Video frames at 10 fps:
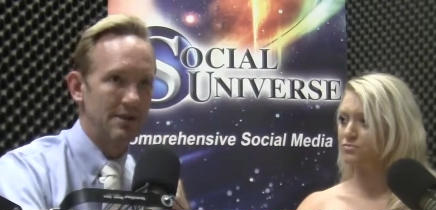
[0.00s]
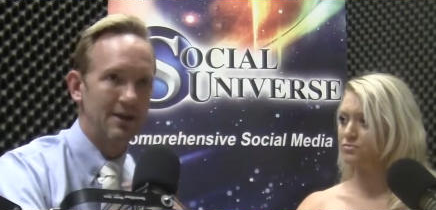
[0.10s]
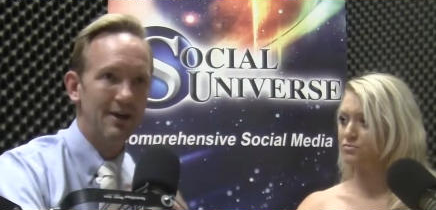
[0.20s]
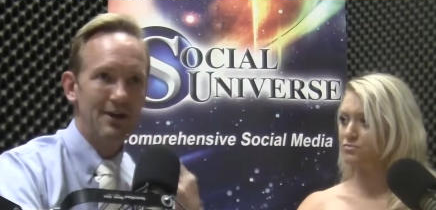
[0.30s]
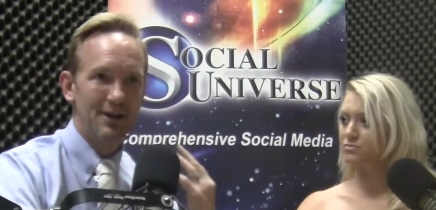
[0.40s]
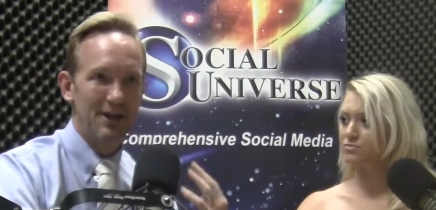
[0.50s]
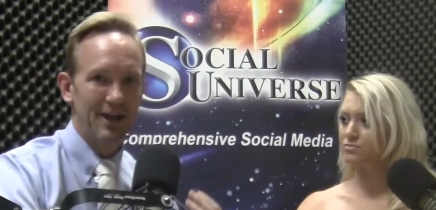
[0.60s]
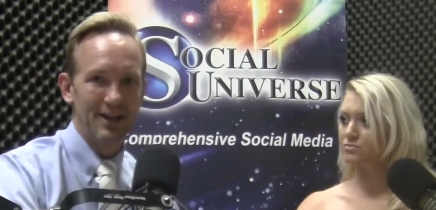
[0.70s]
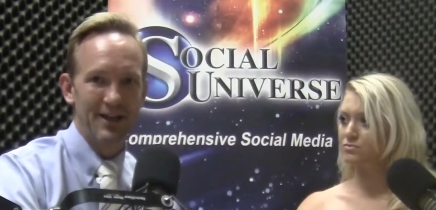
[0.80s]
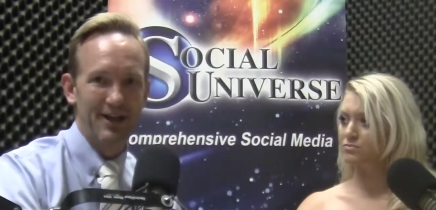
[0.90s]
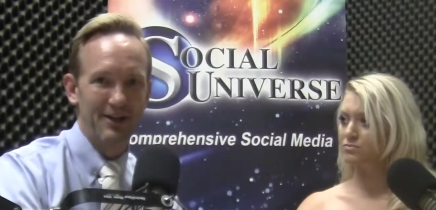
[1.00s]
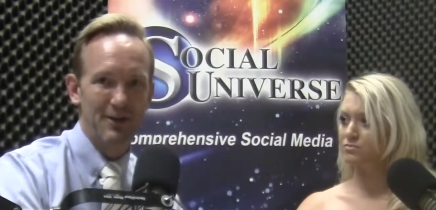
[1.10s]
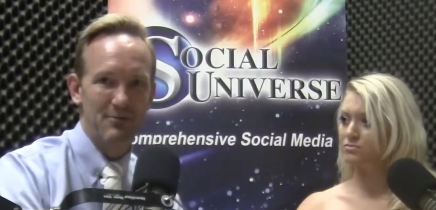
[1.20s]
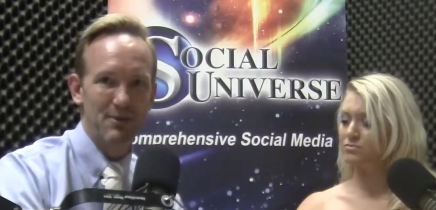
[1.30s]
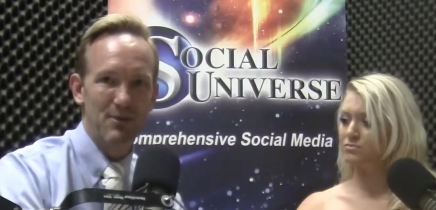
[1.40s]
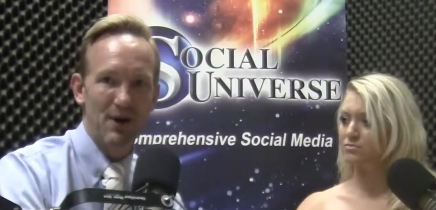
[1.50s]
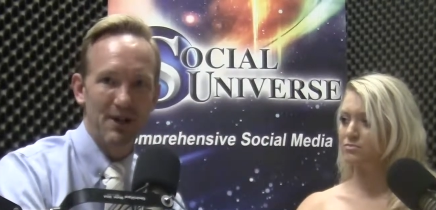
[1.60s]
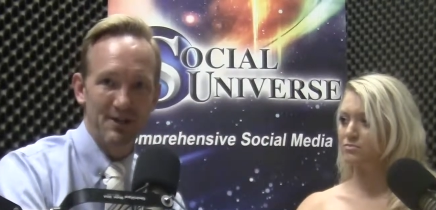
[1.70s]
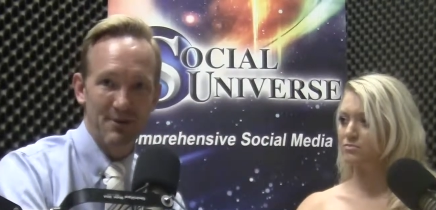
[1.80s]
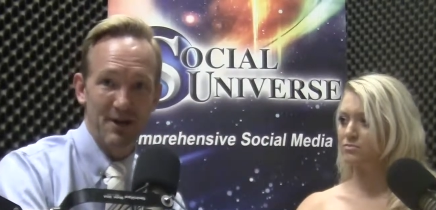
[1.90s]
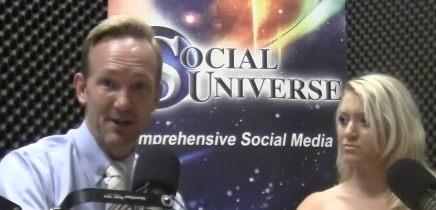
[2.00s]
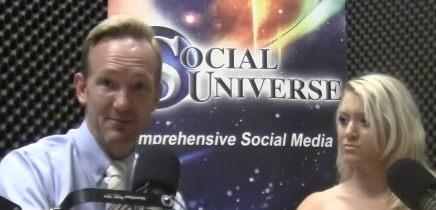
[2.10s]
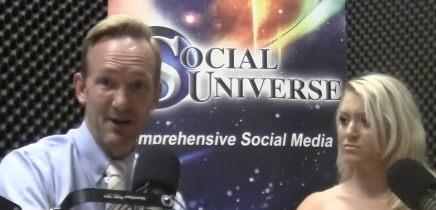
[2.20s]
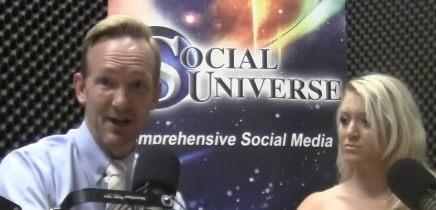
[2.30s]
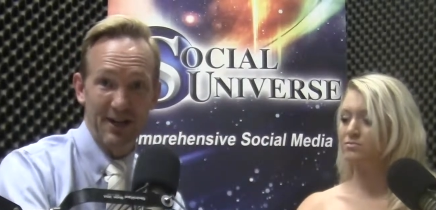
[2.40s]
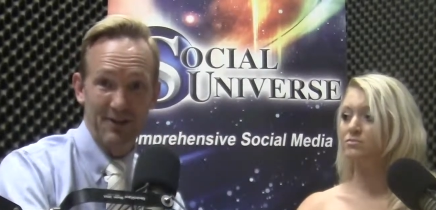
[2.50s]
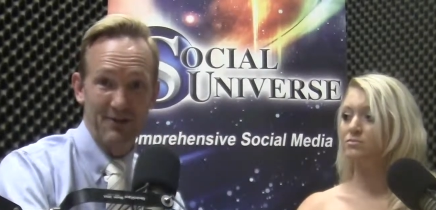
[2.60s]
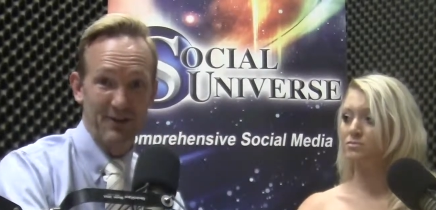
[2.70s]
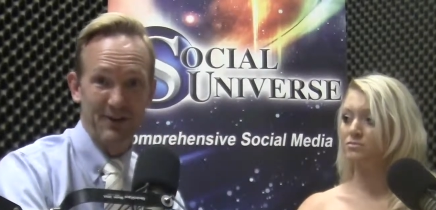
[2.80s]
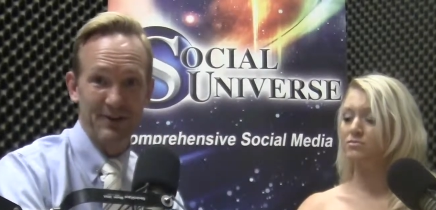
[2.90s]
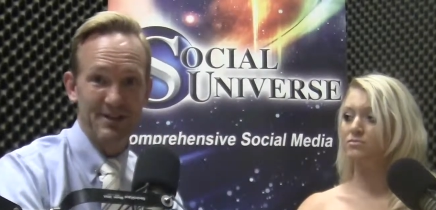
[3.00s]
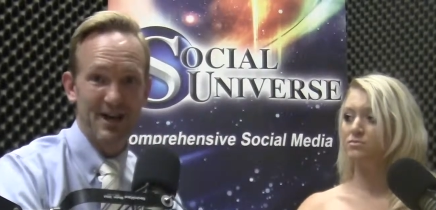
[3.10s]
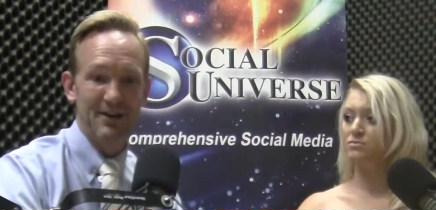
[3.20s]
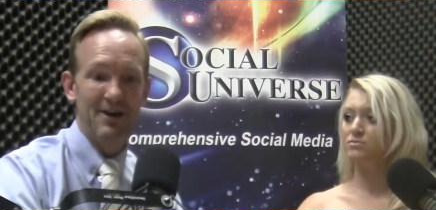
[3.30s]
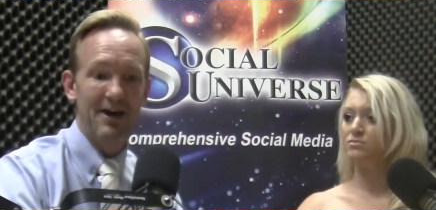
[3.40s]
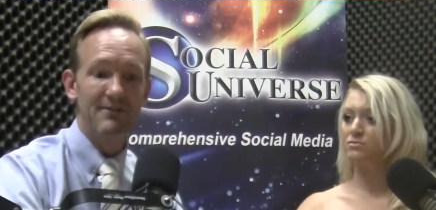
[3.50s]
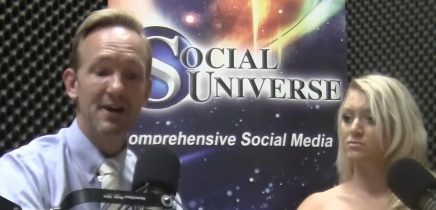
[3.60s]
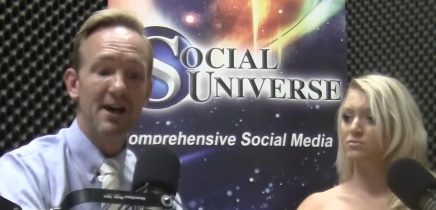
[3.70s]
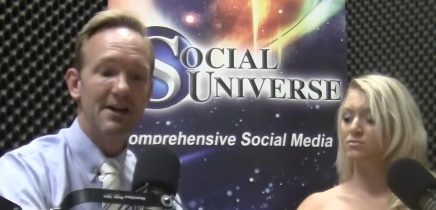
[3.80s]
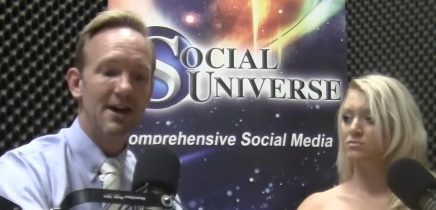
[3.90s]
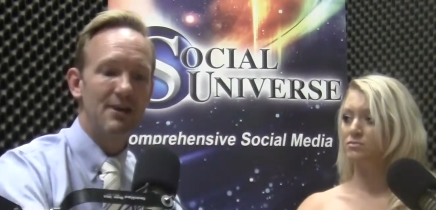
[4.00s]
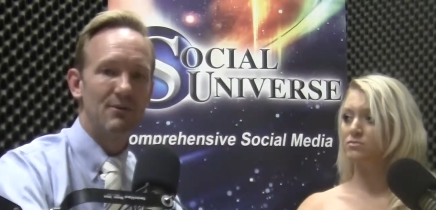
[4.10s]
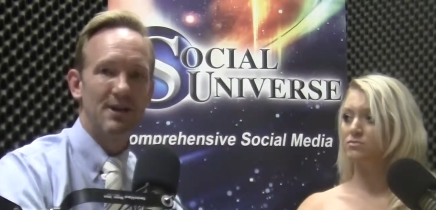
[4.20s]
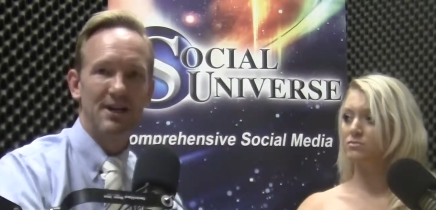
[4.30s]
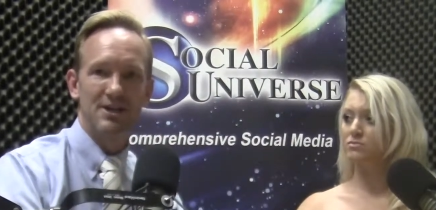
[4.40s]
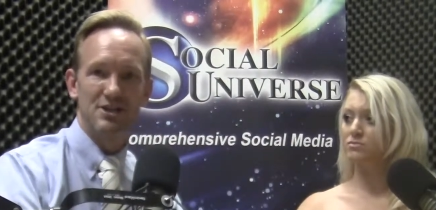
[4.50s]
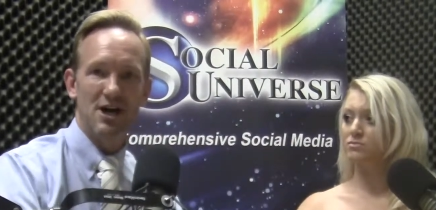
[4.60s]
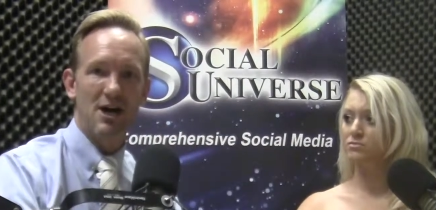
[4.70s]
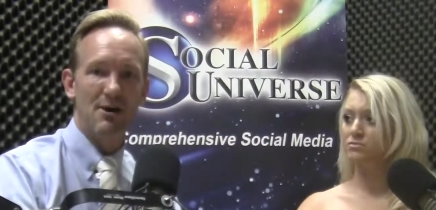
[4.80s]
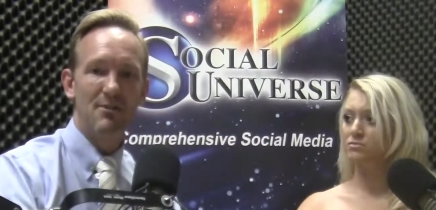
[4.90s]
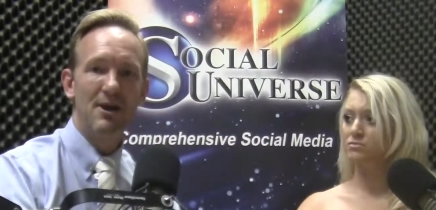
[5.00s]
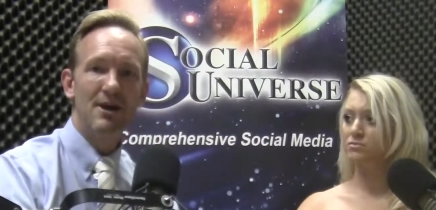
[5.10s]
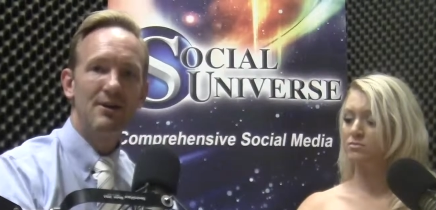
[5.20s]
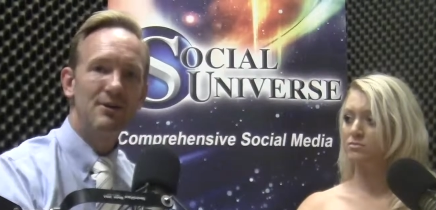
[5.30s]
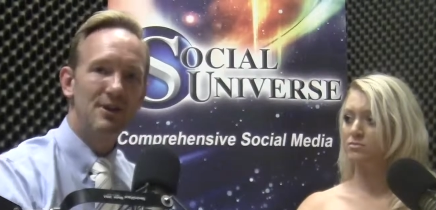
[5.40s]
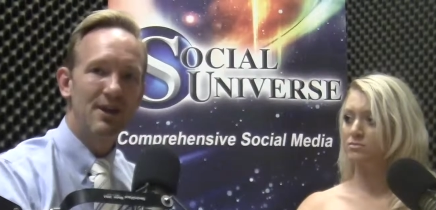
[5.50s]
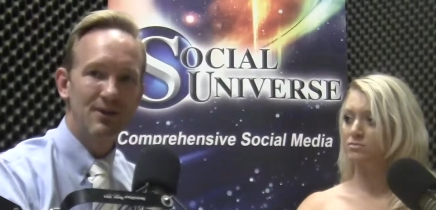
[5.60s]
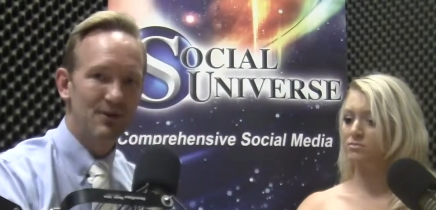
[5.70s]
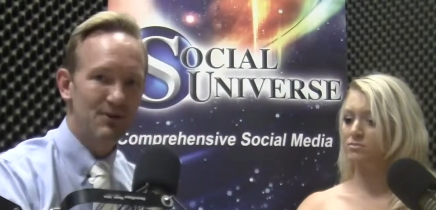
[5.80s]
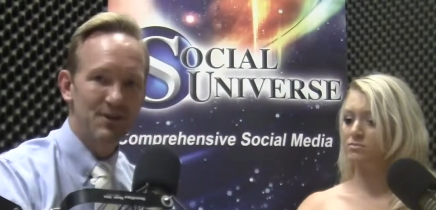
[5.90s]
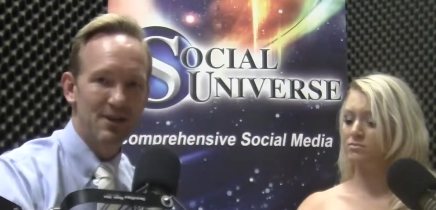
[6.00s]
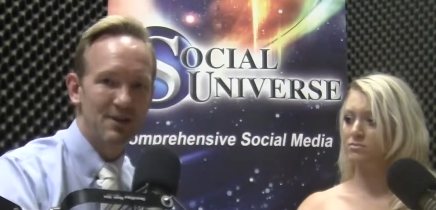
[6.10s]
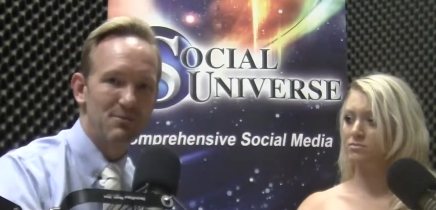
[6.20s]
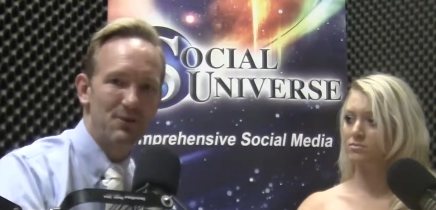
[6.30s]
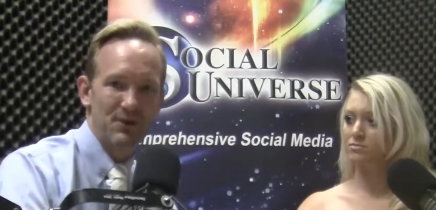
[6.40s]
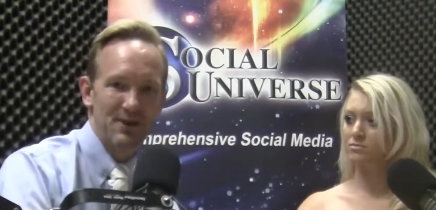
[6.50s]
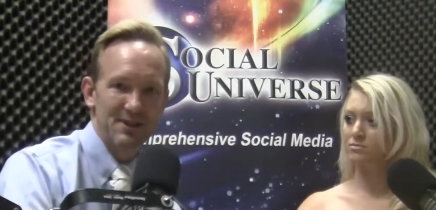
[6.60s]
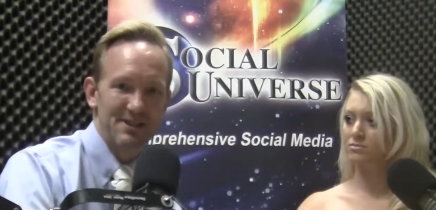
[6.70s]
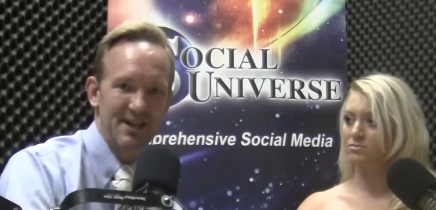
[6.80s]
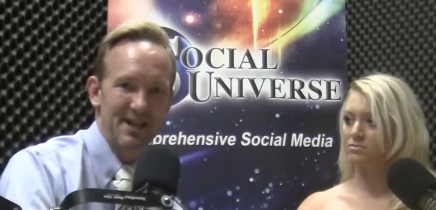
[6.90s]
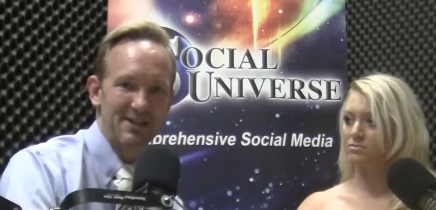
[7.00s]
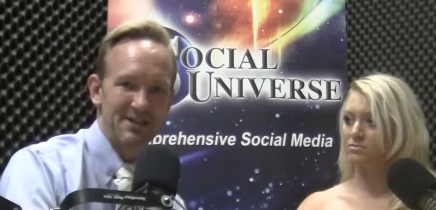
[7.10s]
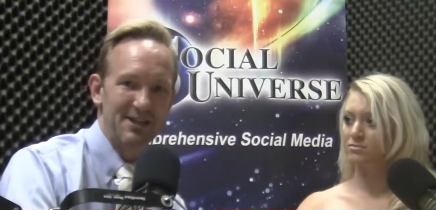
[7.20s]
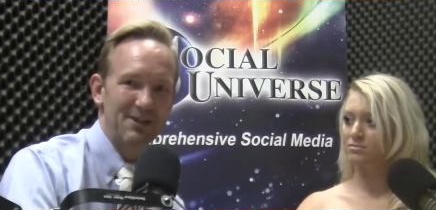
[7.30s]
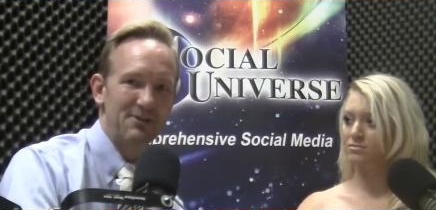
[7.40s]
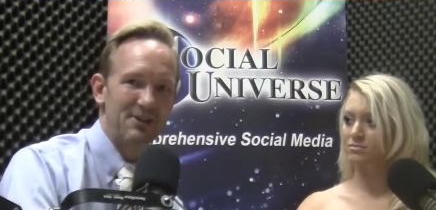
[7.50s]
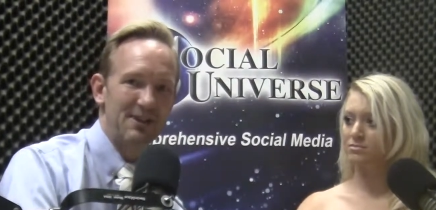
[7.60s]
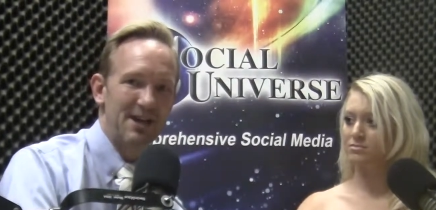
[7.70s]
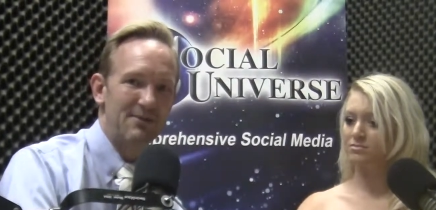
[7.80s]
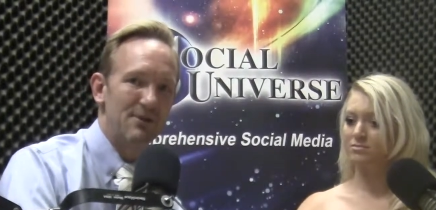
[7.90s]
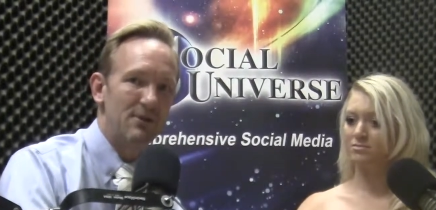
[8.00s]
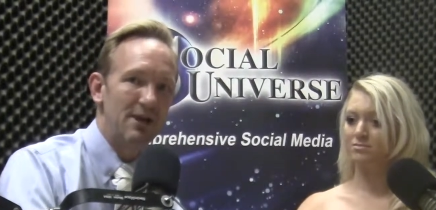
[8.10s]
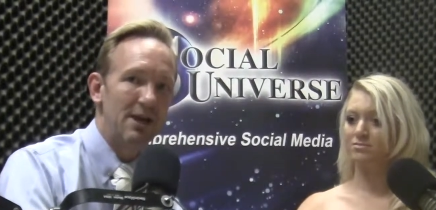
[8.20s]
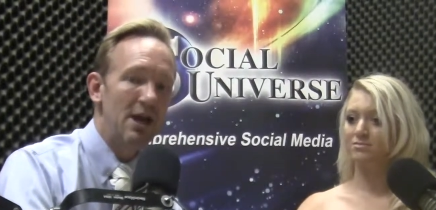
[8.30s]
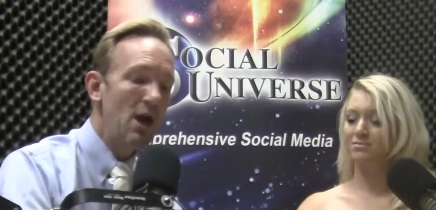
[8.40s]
Speaker 1: and they they they've been partying, partying, partying for their entire life. Now they want to get a job they you don't think the employer is going to actually take a look at that real quick.